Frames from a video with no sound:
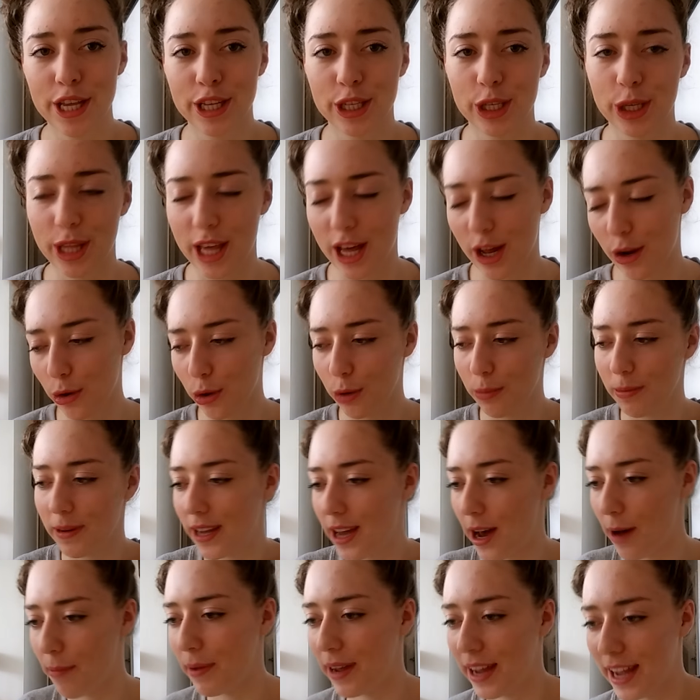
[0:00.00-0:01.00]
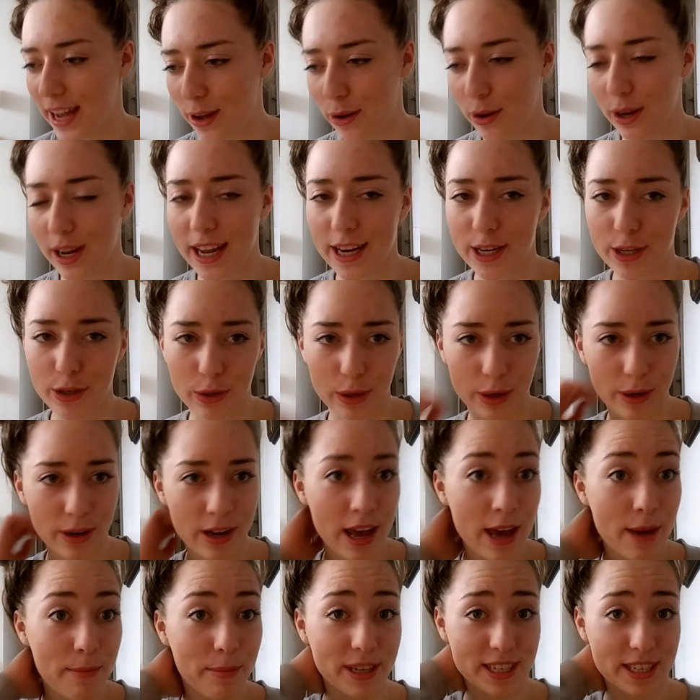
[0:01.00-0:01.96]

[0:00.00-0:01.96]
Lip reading: So they'll all be coming out later on.